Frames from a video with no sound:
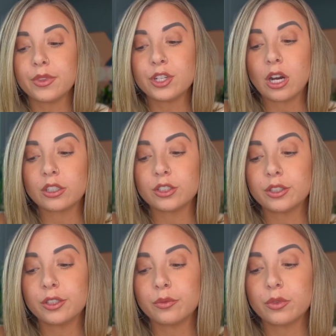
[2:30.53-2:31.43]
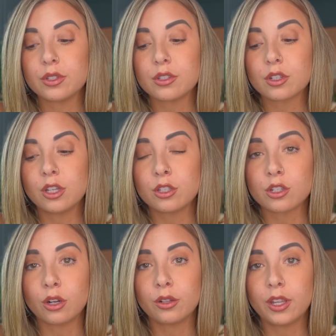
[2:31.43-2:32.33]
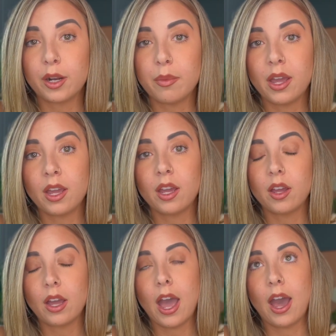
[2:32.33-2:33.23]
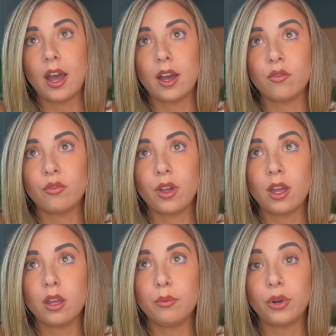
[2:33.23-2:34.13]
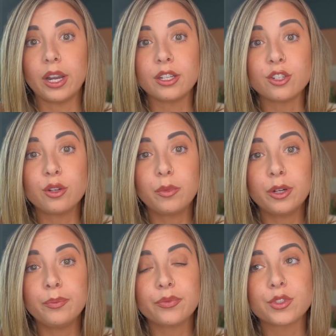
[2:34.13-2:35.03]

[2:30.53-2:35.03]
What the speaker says: The doctor was concerned that I may have a brain tumor.